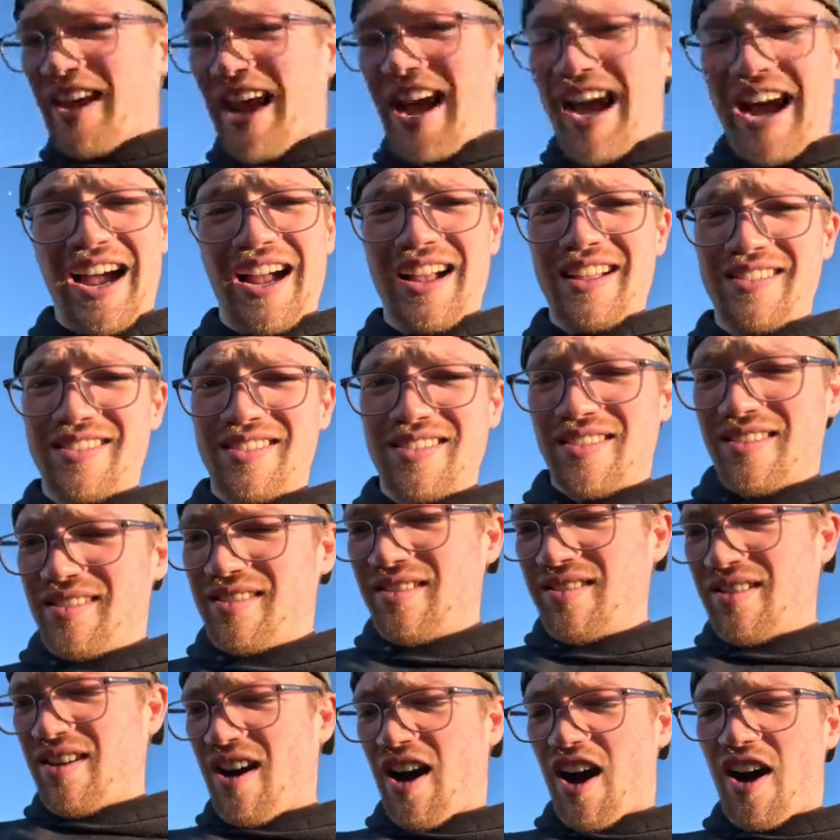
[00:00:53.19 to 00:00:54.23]
And
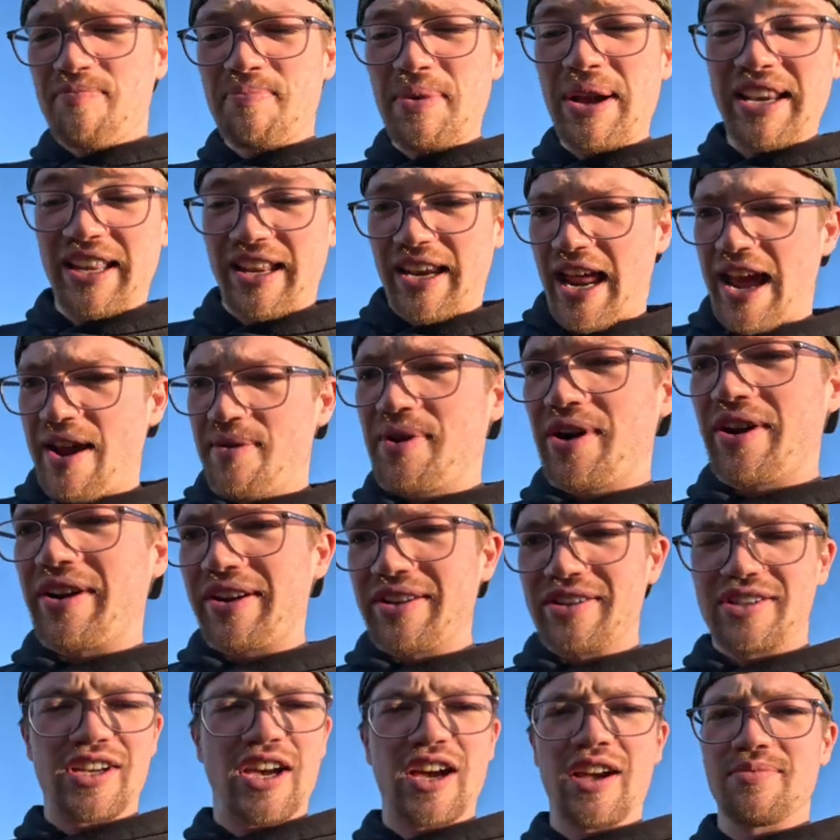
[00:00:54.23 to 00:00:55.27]
I've made an error
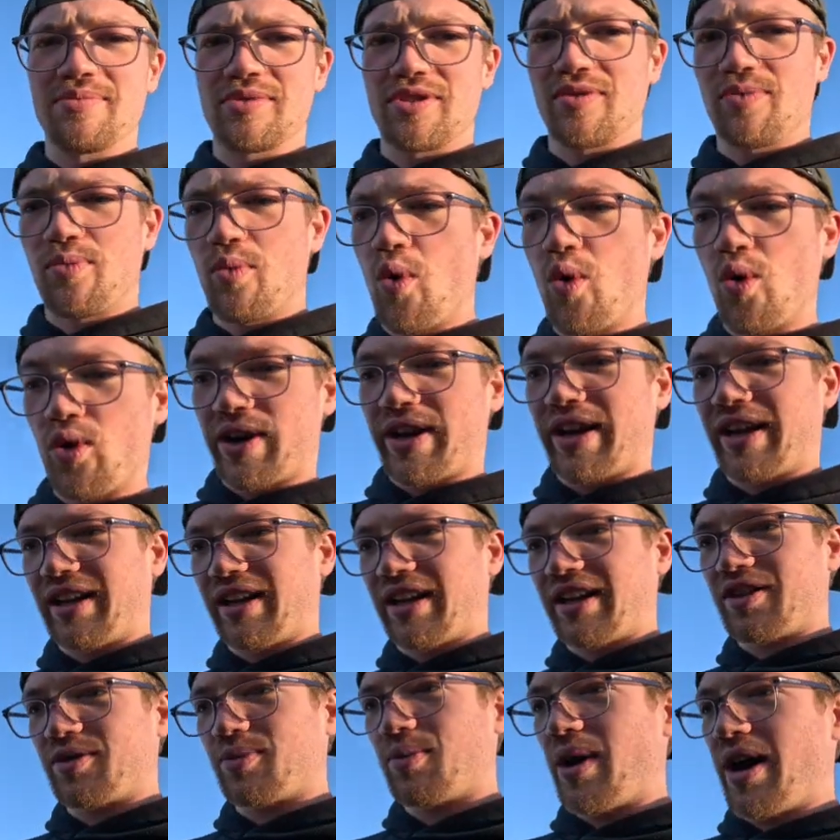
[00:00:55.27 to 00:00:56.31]
in terms of walking
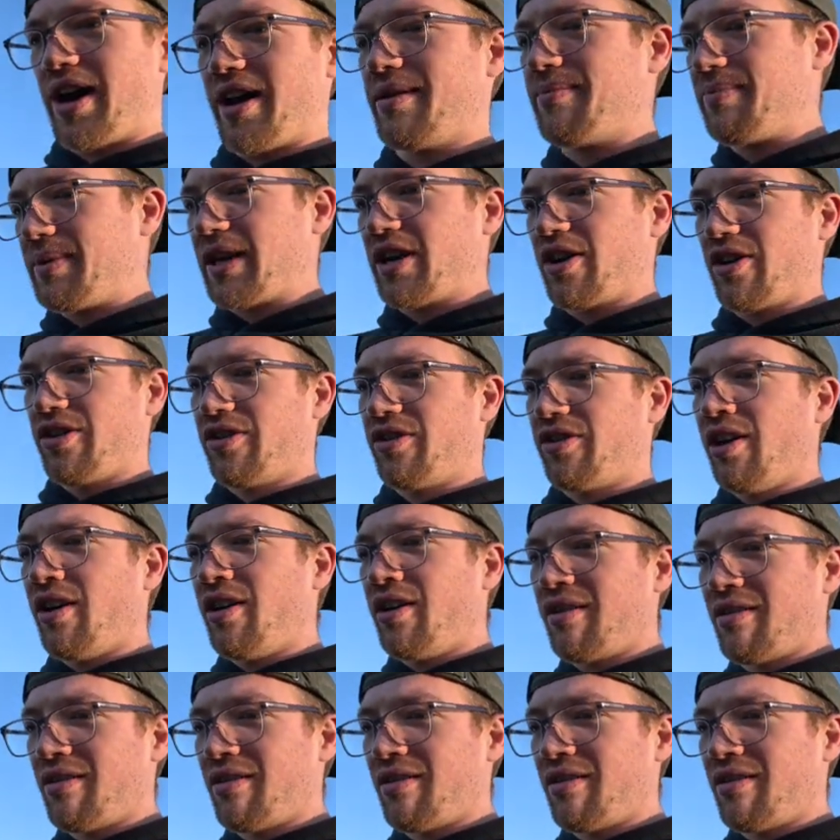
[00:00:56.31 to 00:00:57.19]
this way because